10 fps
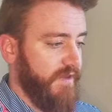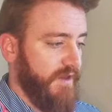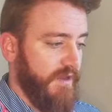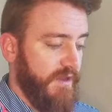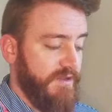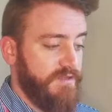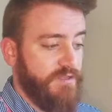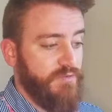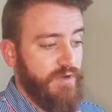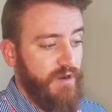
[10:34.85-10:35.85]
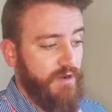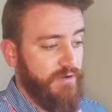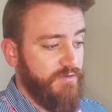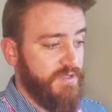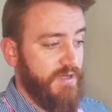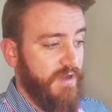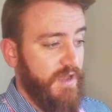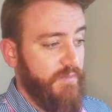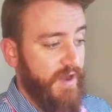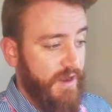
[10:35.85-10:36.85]
And again, since we are using
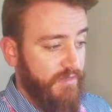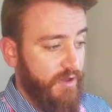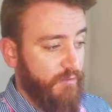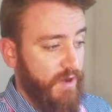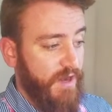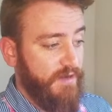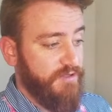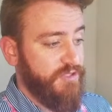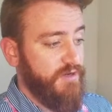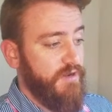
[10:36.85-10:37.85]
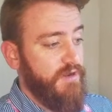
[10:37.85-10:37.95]
a Python range,